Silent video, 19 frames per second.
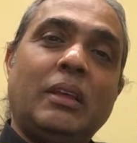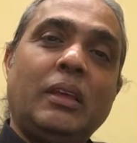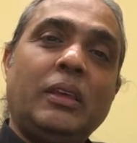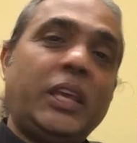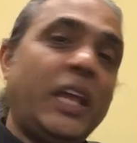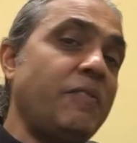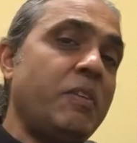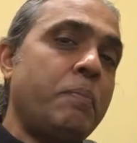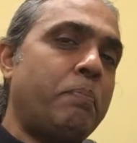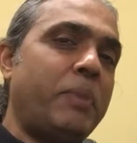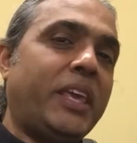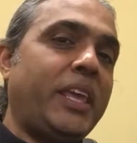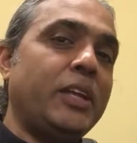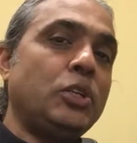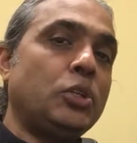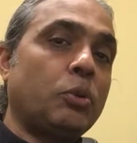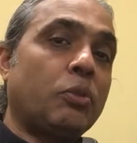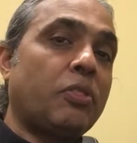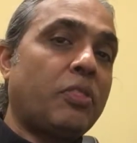Can we
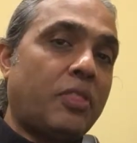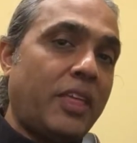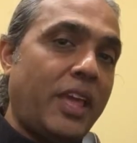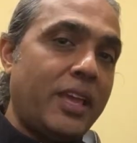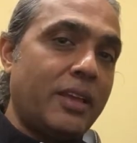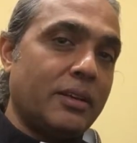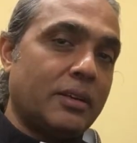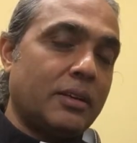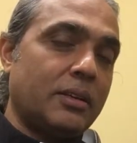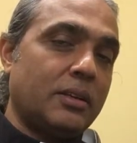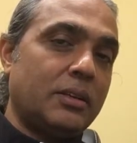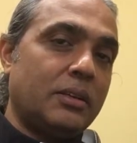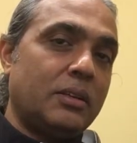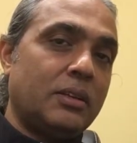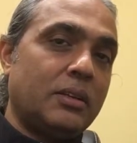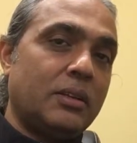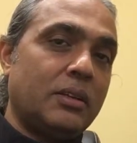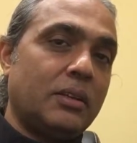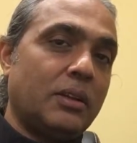begin to think
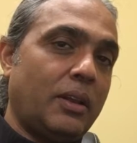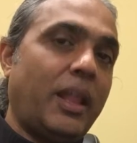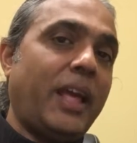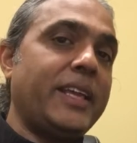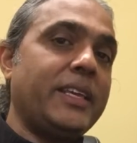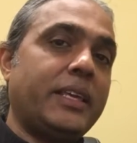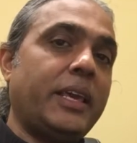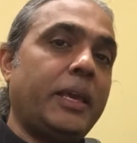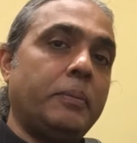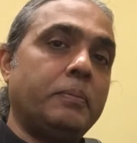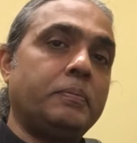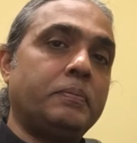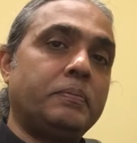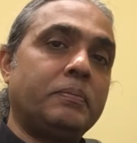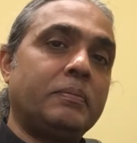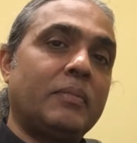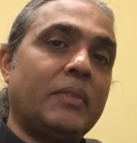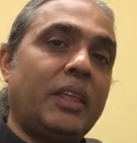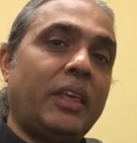like him?
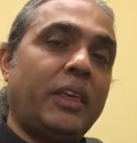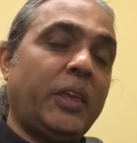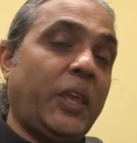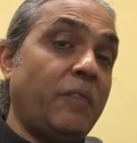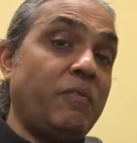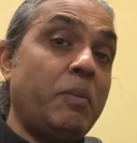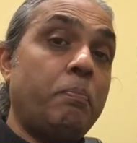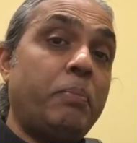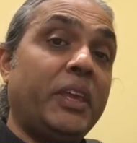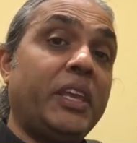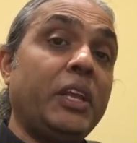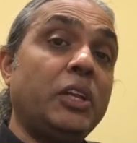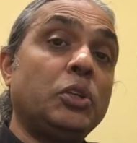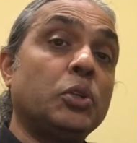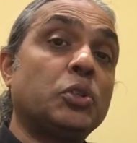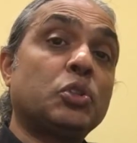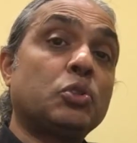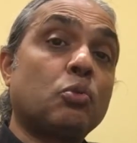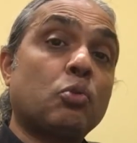Can we begin
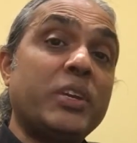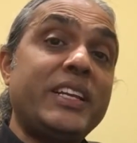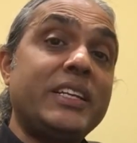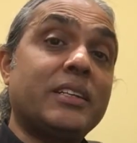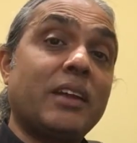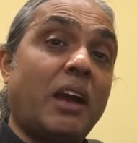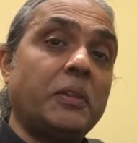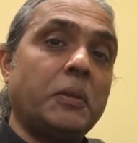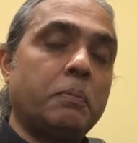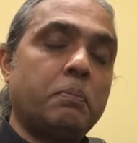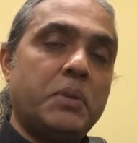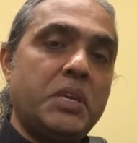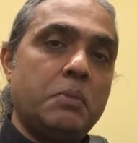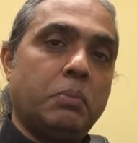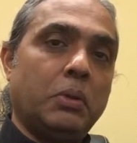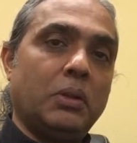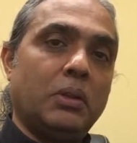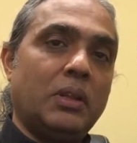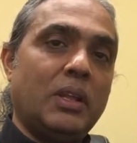to treat other
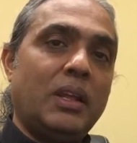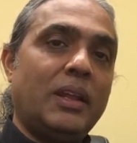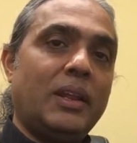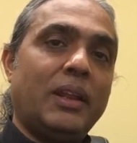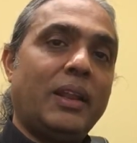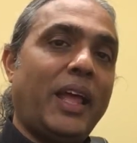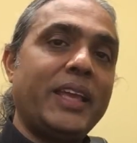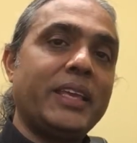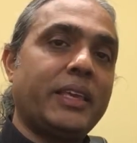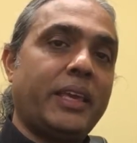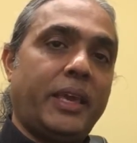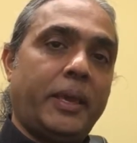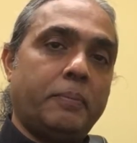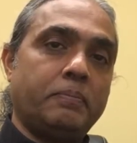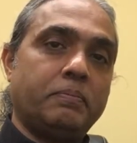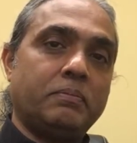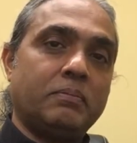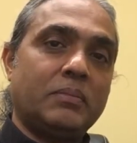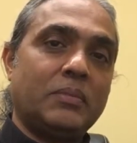people like
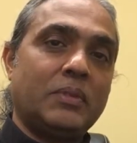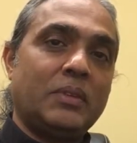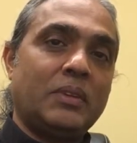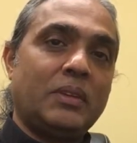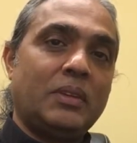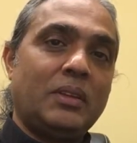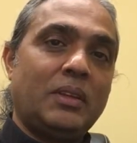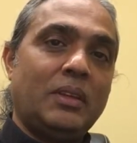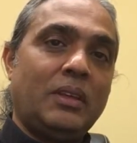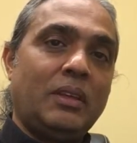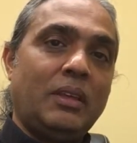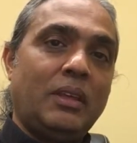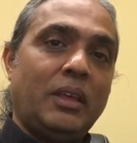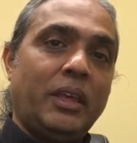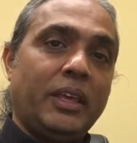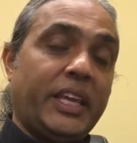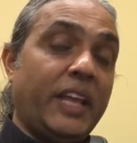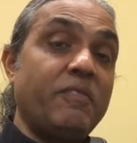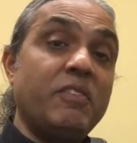him?
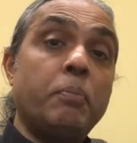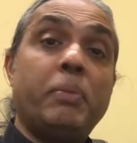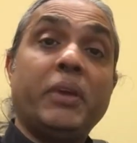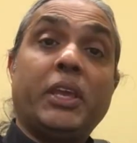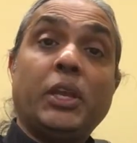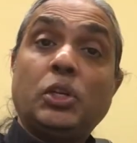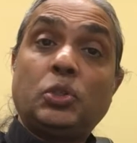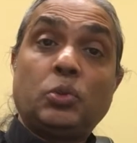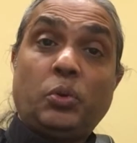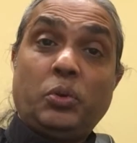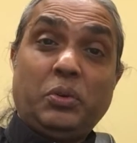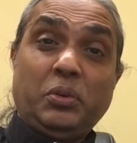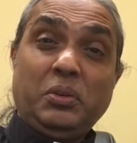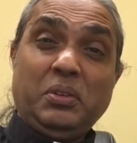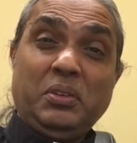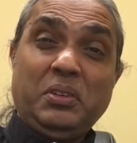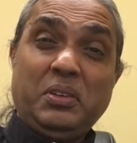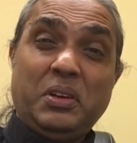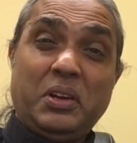Can we begin to
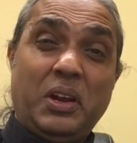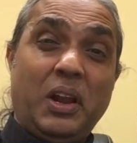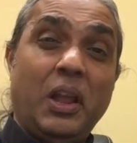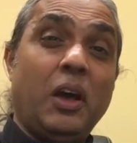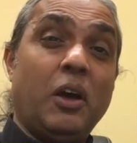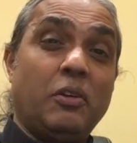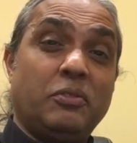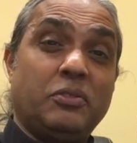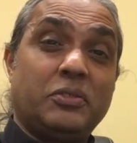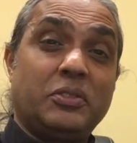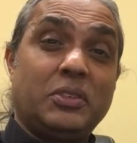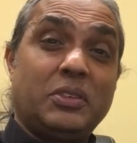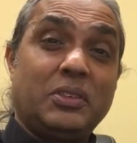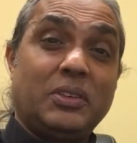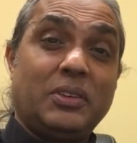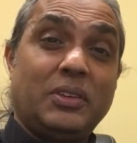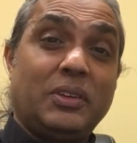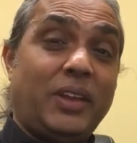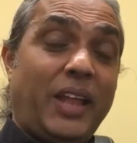love
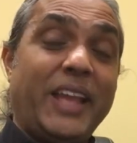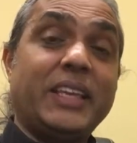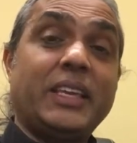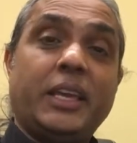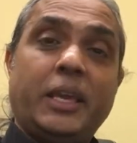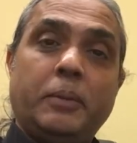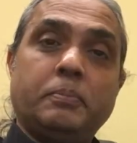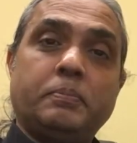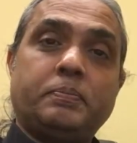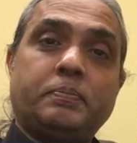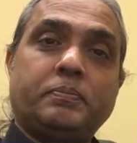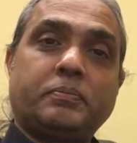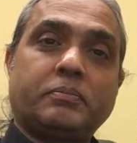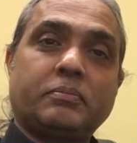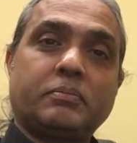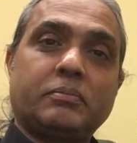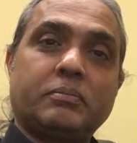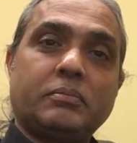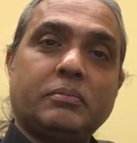like him?
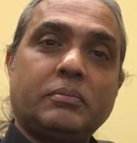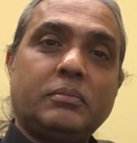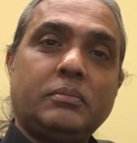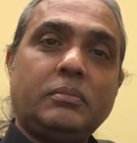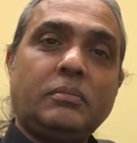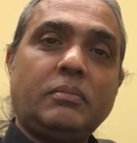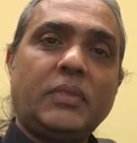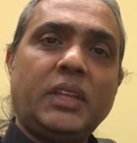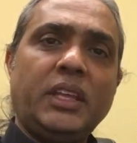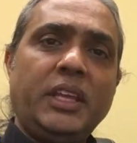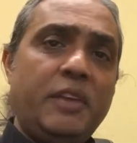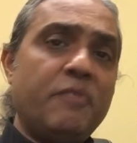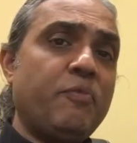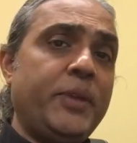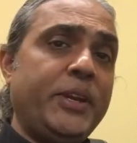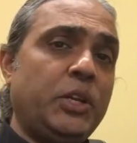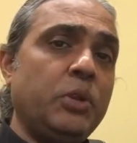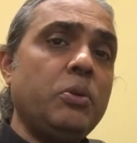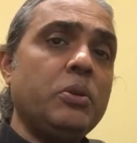If
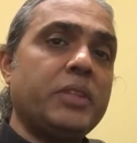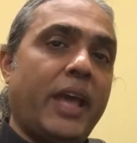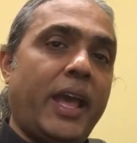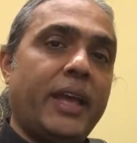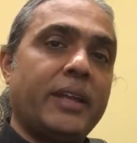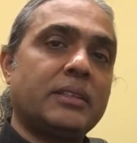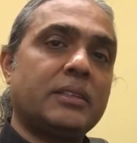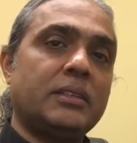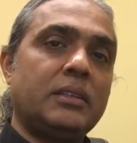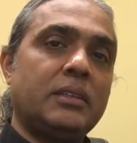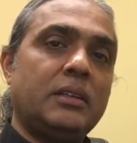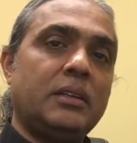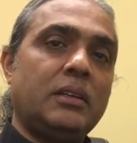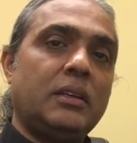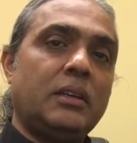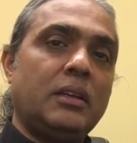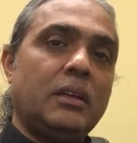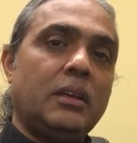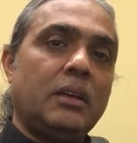we do that,
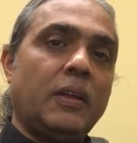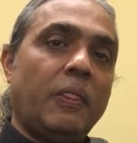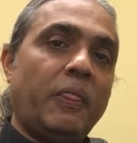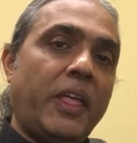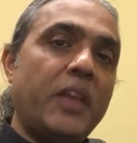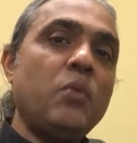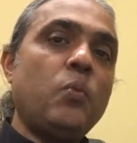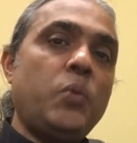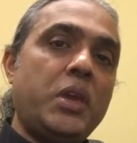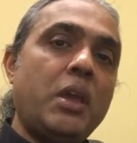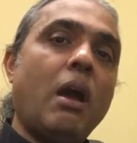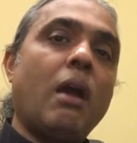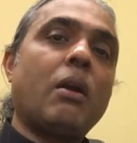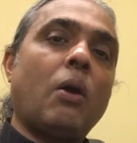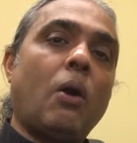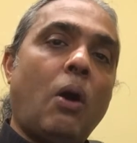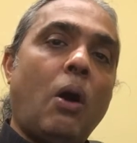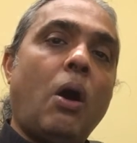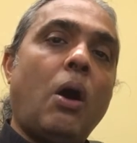then we
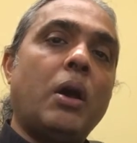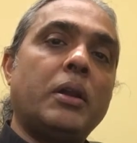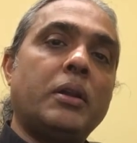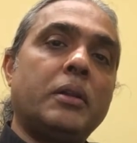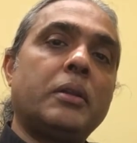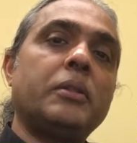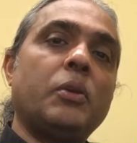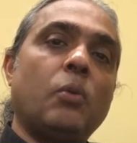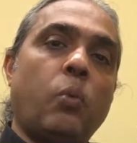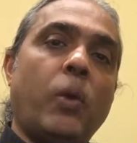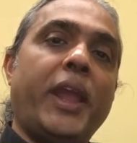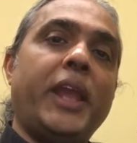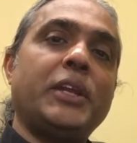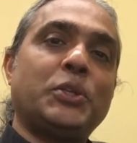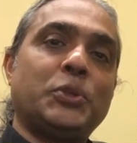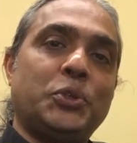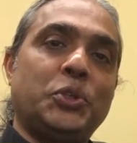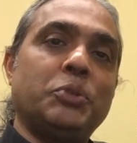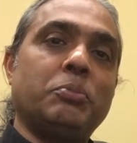are on the way
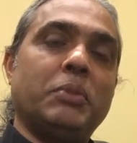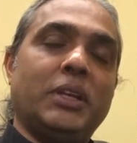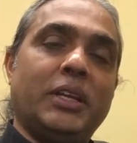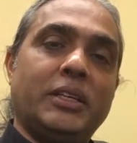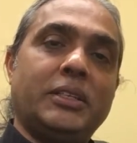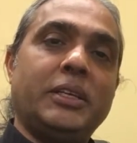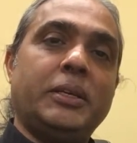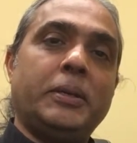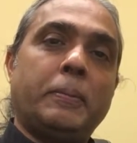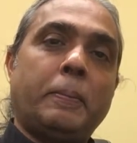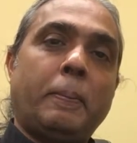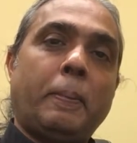to humility.